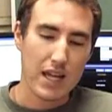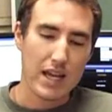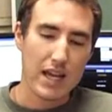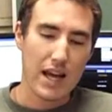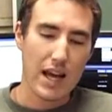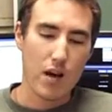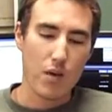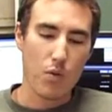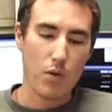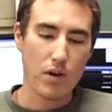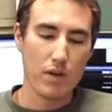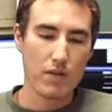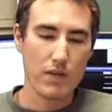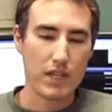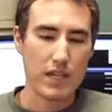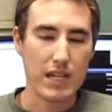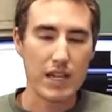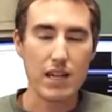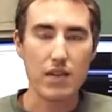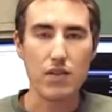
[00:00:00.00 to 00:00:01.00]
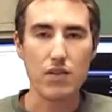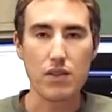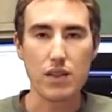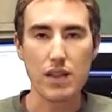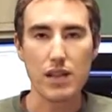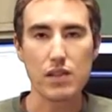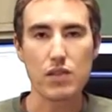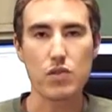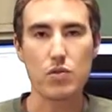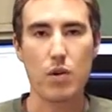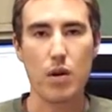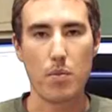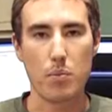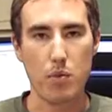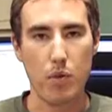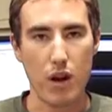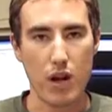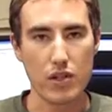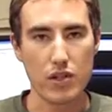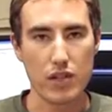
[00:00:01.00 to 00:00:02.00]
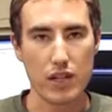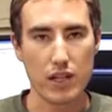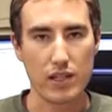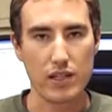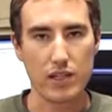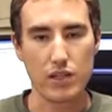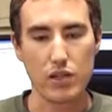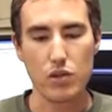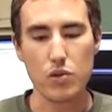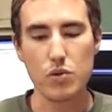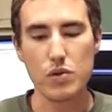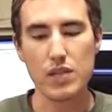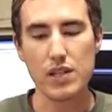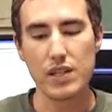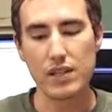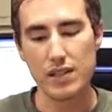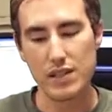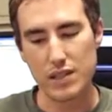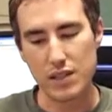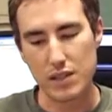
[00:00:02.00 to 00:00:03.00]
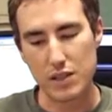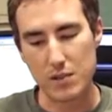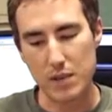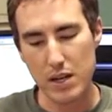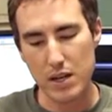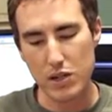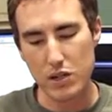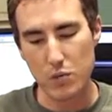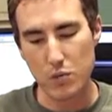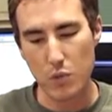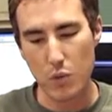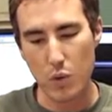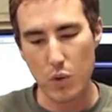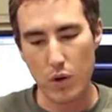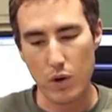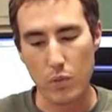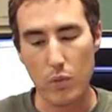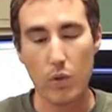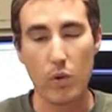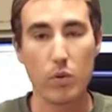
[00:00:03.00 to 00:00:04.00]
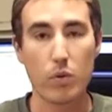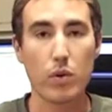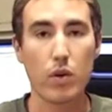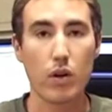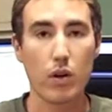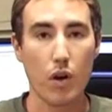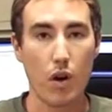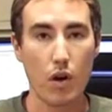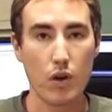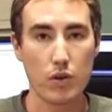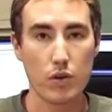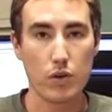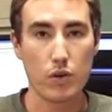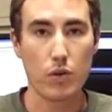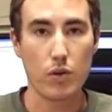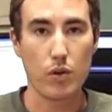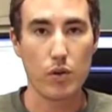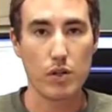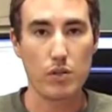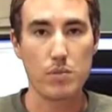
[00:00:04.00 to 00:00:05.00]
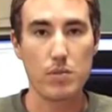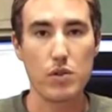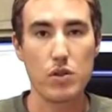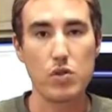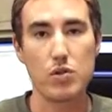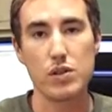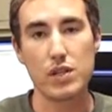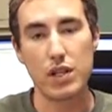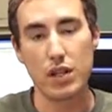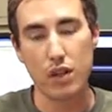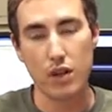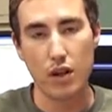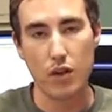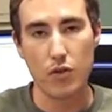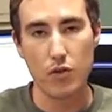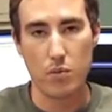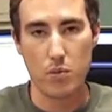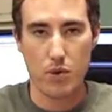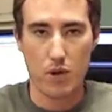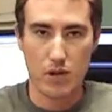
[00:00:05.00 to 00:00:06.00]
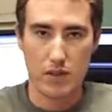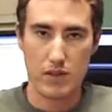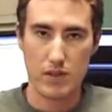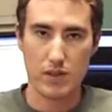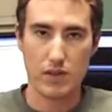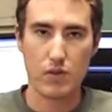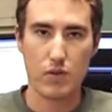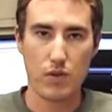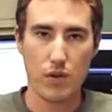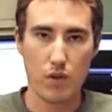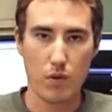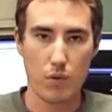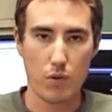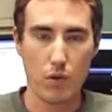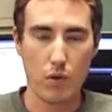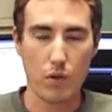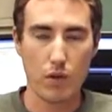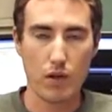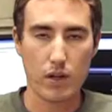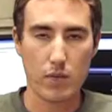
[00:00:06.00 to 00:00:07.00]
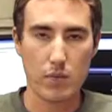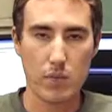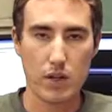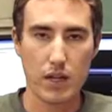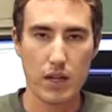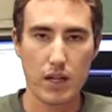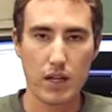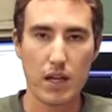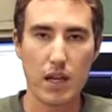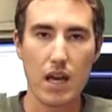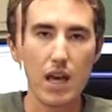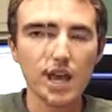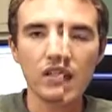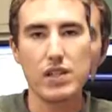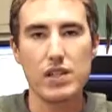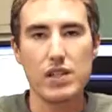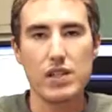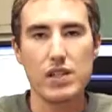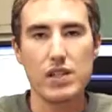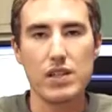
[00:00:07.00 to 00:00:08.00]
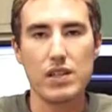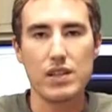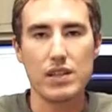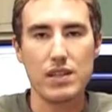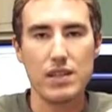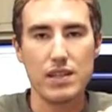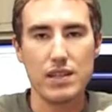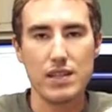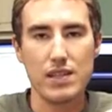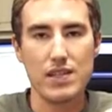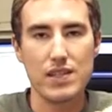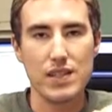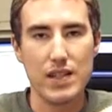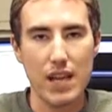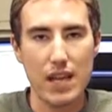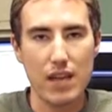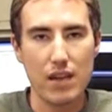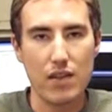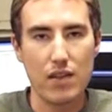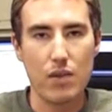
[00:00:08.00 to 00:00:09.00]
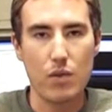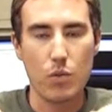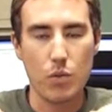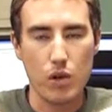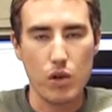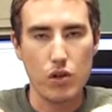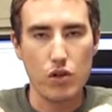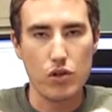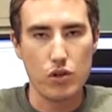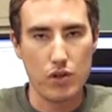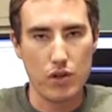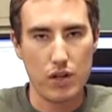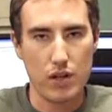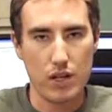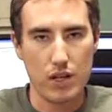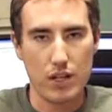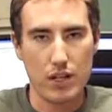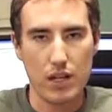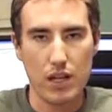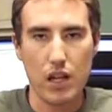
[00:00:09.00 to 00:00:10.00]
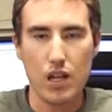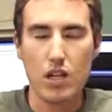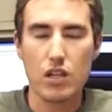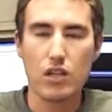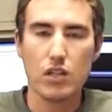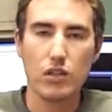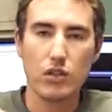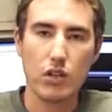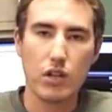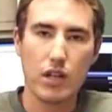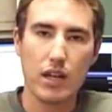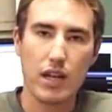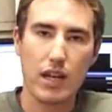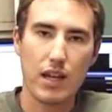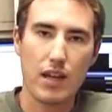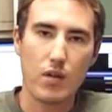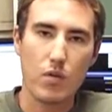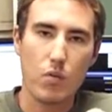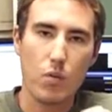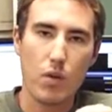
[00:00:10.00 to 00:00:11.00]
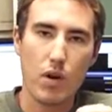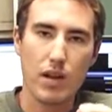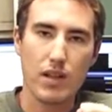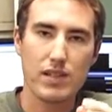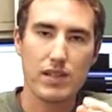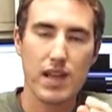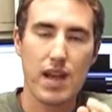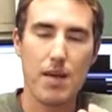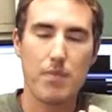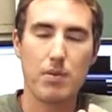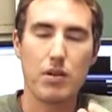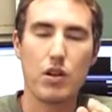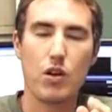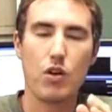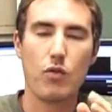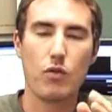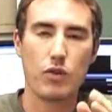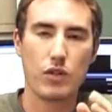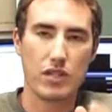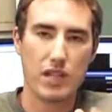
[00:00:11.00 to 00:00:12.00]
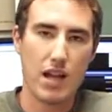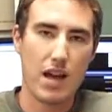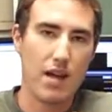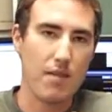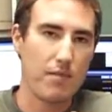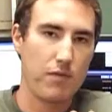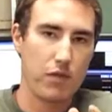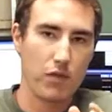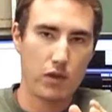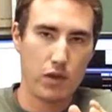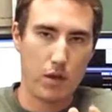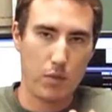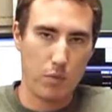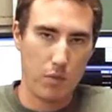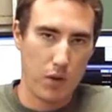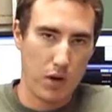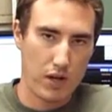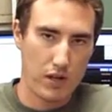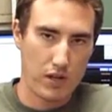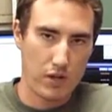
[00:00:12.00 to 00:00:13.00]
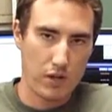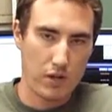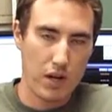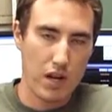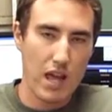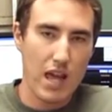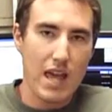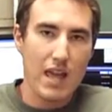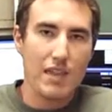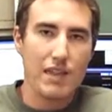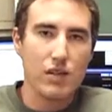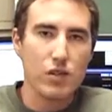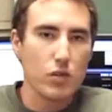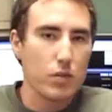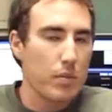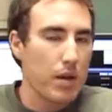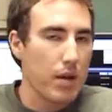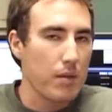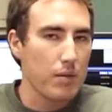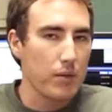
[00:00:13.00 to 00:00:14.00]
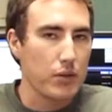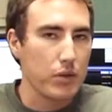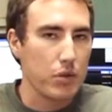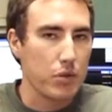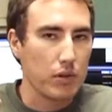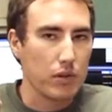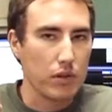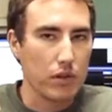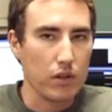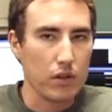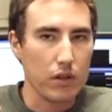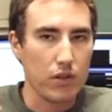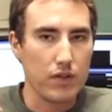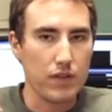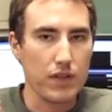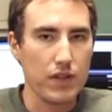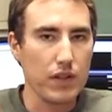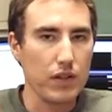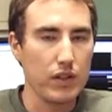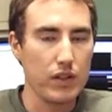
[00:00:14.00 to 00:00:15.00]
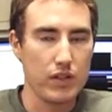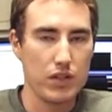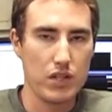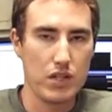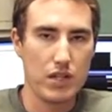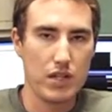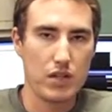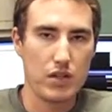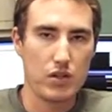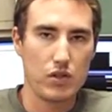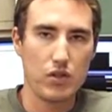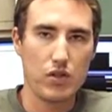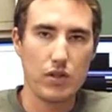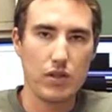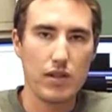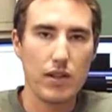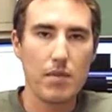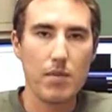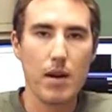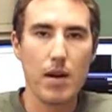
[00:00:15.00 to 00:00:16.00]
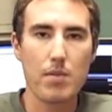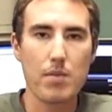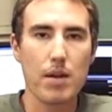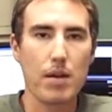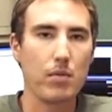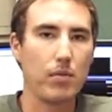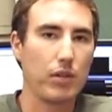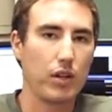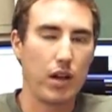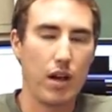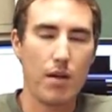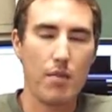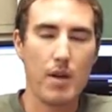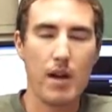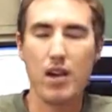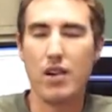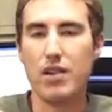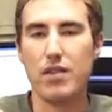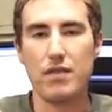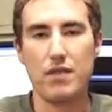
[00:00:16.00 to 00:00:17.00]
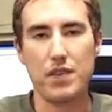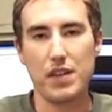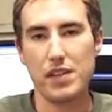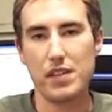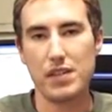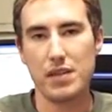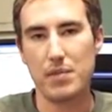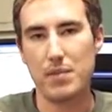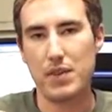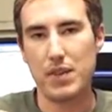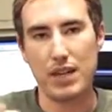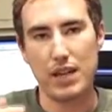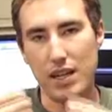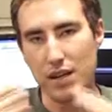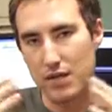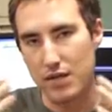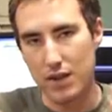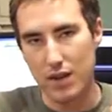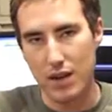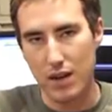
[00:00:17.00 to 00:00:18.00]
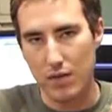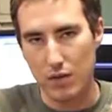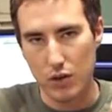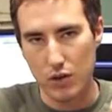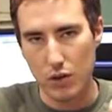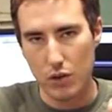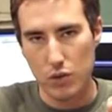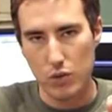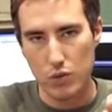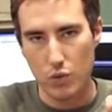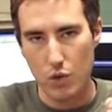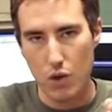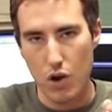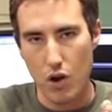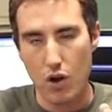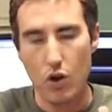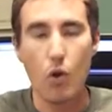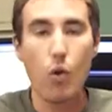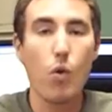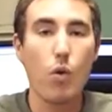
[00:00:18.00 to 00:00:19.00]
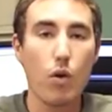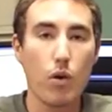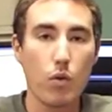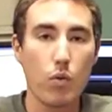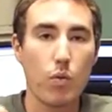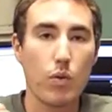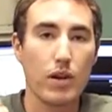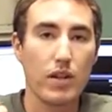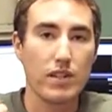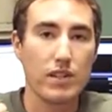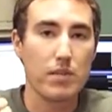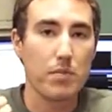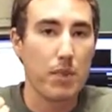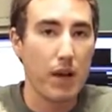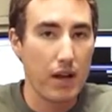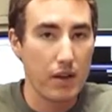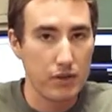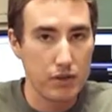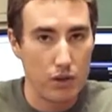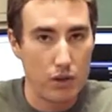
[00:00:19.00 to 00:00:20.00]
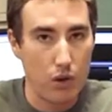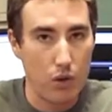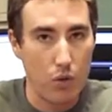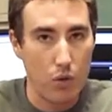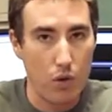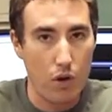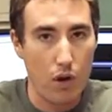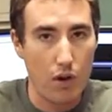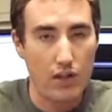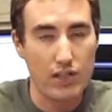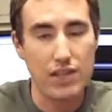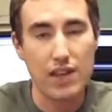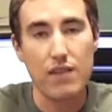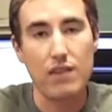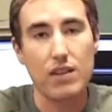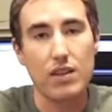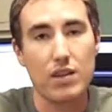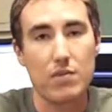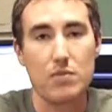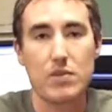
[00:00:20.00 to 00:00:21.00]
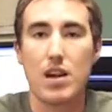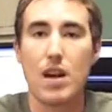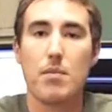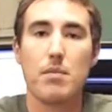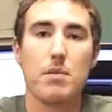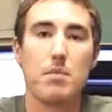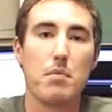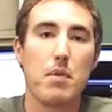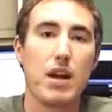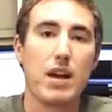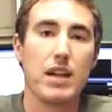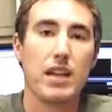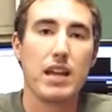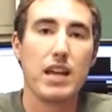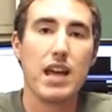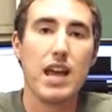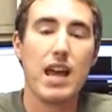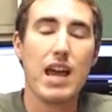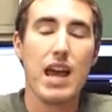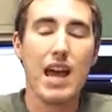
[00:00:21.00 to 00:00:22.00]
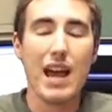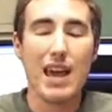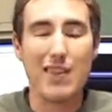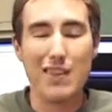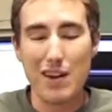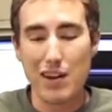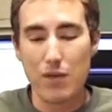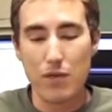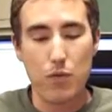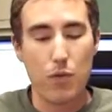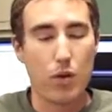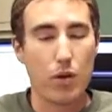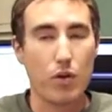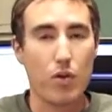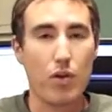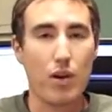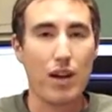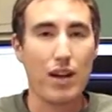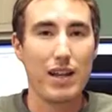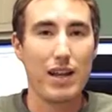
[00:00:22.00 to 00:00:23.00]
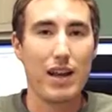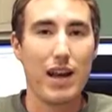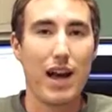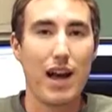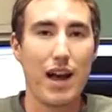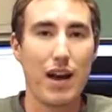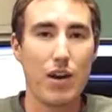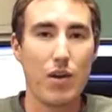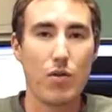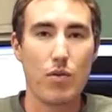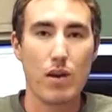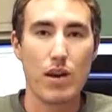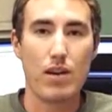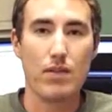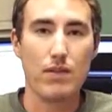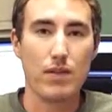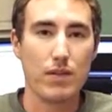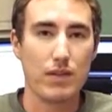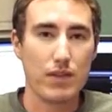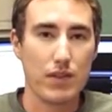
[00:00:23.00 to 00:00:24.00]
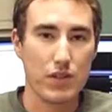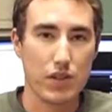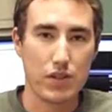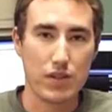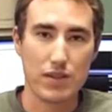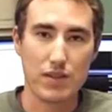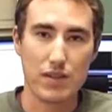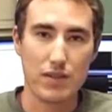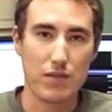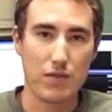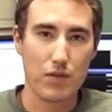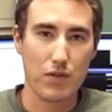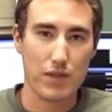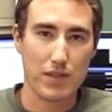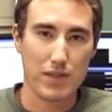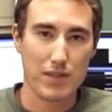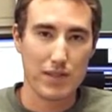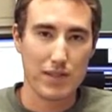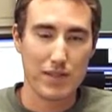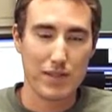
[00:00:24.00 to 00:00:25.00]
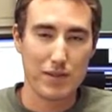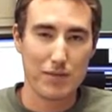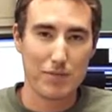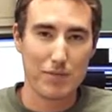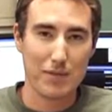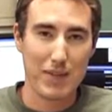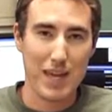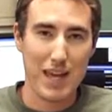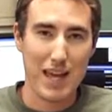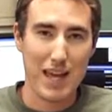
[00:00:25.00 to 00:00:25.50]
Now, one of the key things to our project in using this expansion board, where we're also going to be using another processor that we're going to pick, we're going to be using this data that we're trending to look at what is happening over time for the compressor. This will be able to alert field engineers so that they might be able to come out and fix something if it ever goes wrong, or when it's about to go wrong, saving them time and money, and therefore creating a higher rate of efficiency for the system.